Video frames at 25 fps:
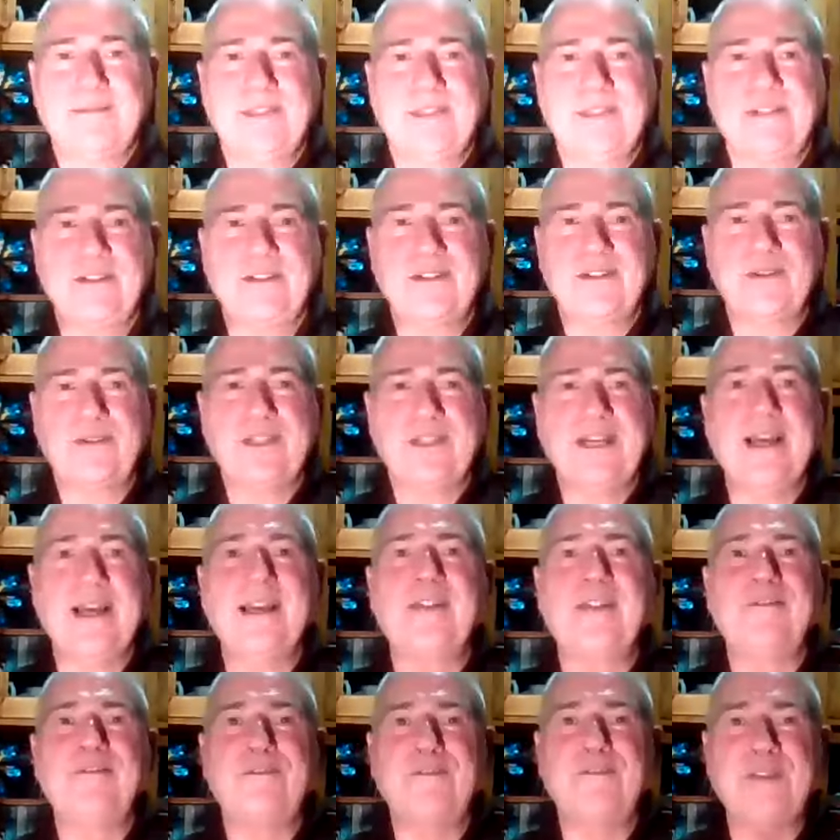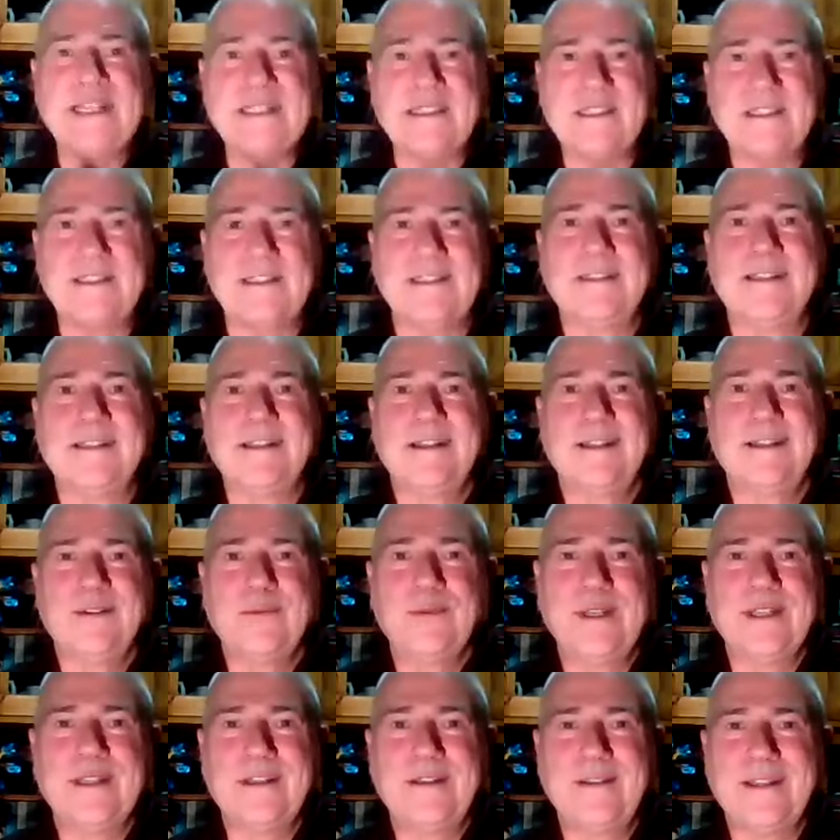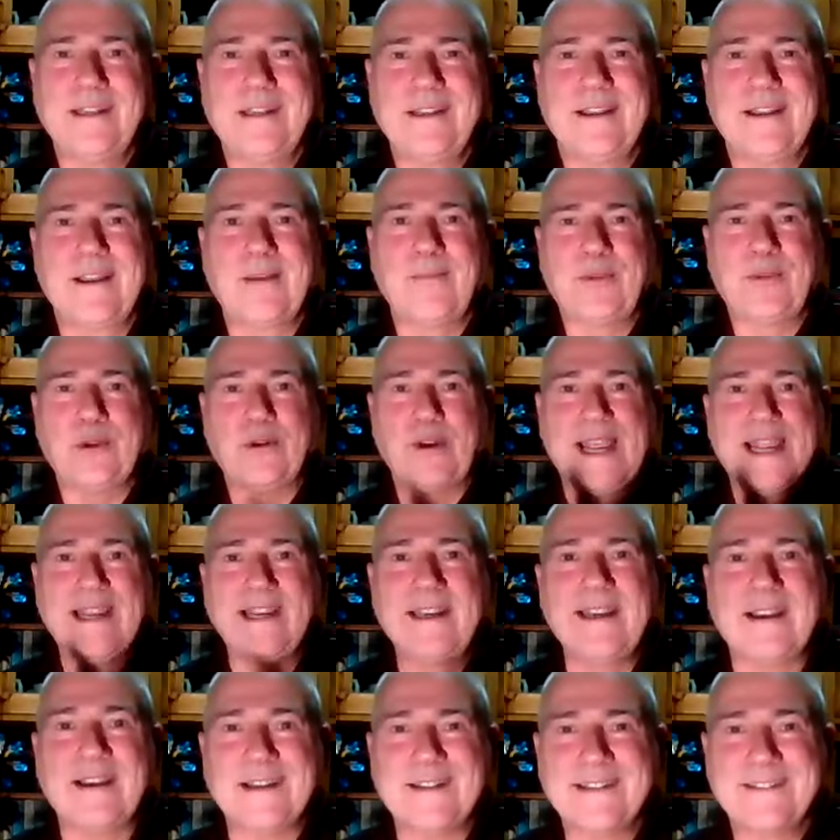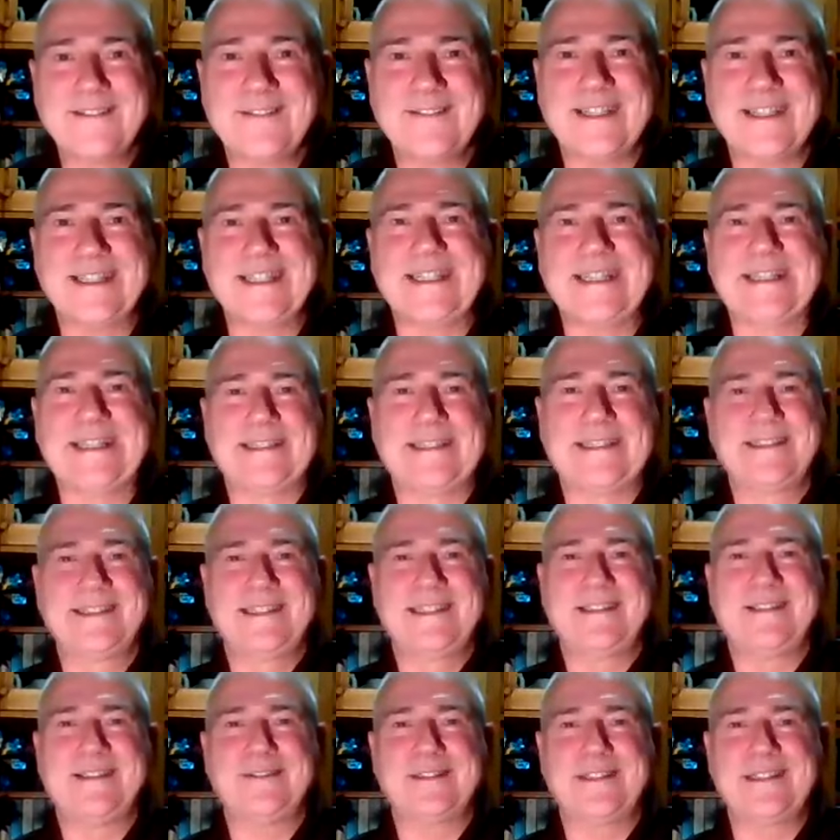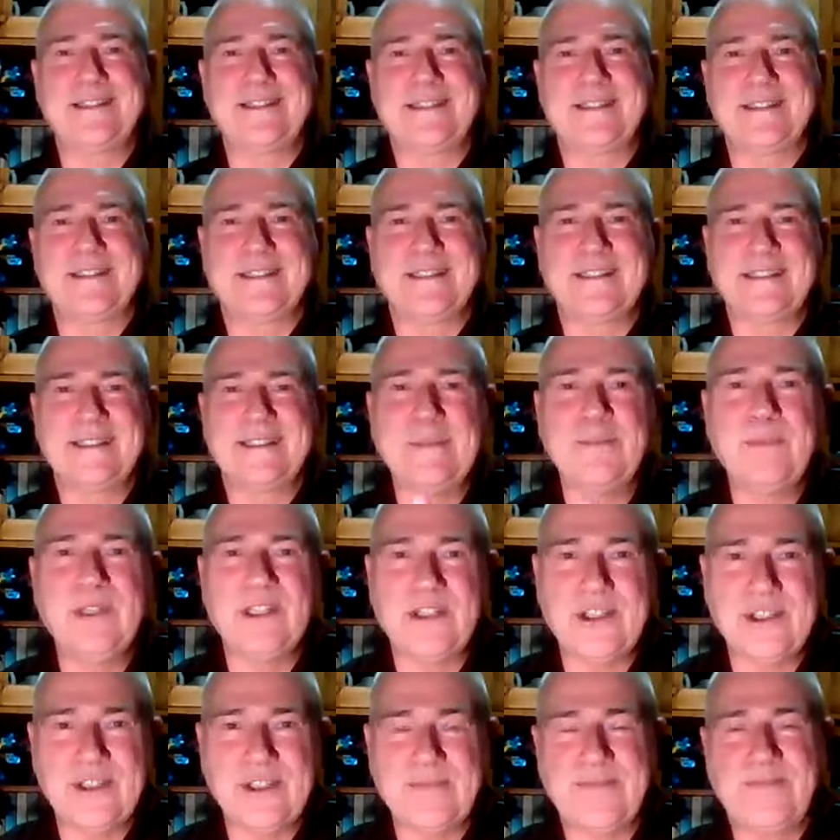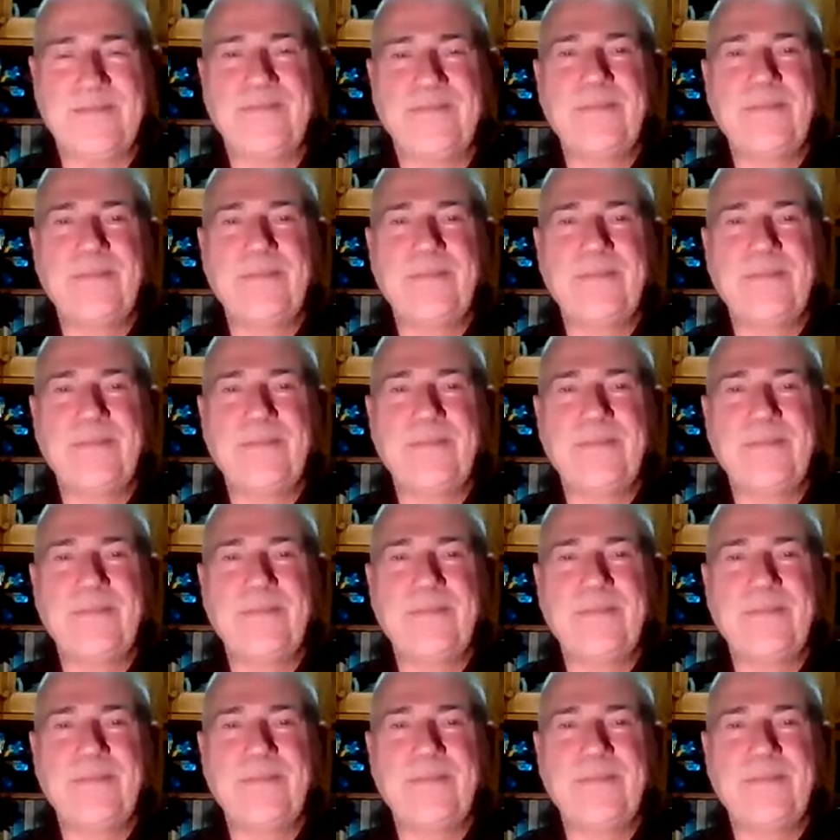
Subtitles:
because you're kind of faced with your anger, really, you know, this image.